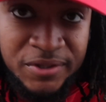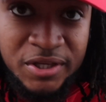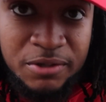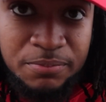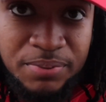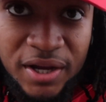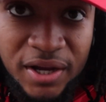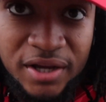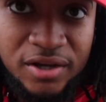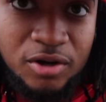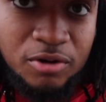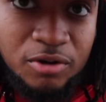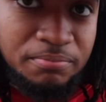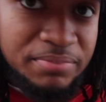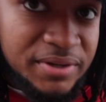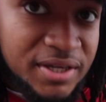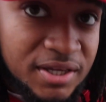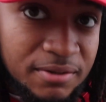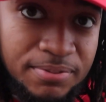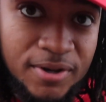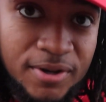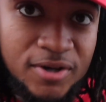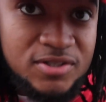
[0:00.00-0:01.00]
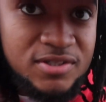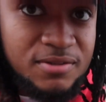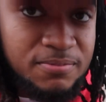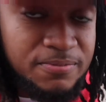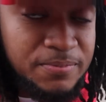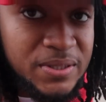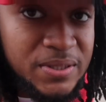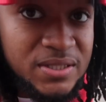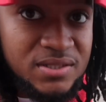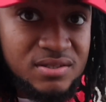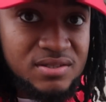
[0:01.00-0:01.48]
he probably gonna be post a
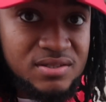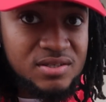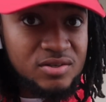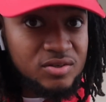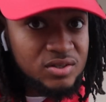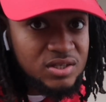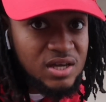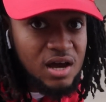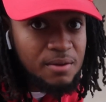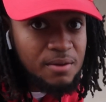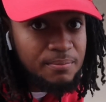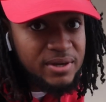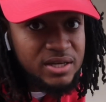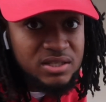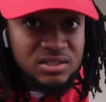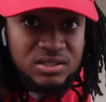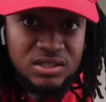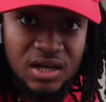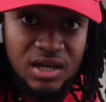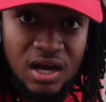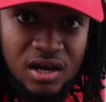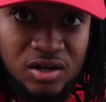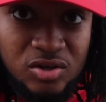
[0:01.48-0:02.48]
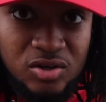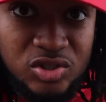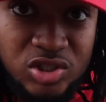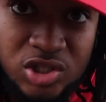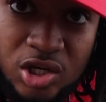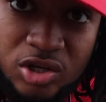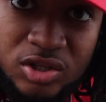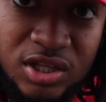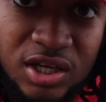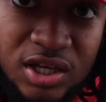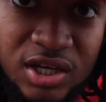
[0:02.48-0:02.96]
picture, so y'all make sure y'all go
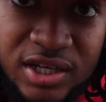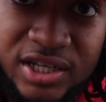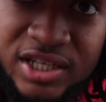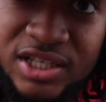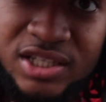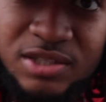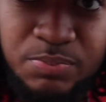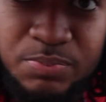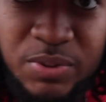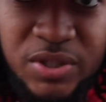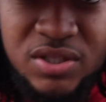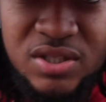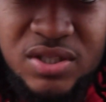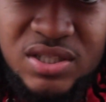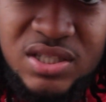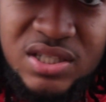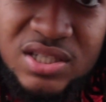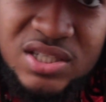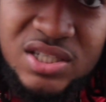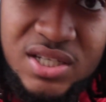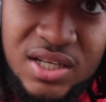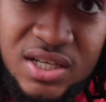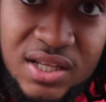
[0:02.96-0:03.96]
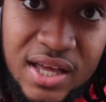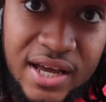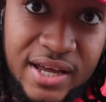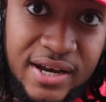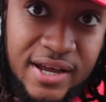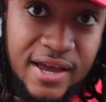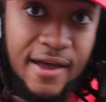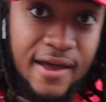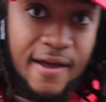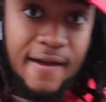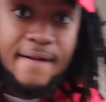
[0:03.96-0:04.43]
show love to his pictures and shit
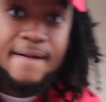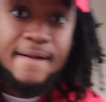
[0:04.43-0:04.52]
like that.